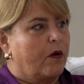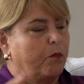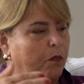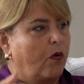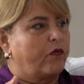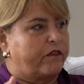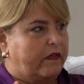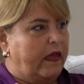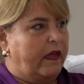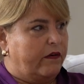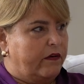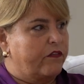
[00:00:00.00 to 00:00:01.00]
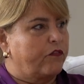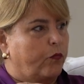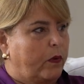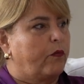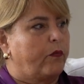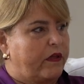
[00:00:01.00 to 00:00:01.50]
most carriers
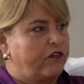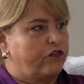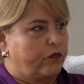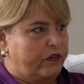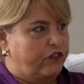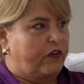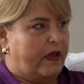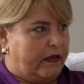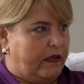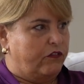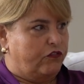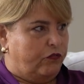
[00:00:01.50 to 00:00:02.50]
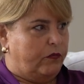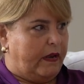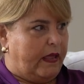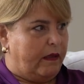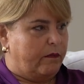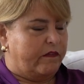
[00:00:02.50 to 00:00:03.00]
will issue a check in two
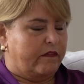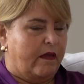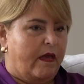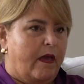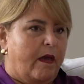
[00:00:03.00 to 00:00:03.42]
names. Mm-hmm.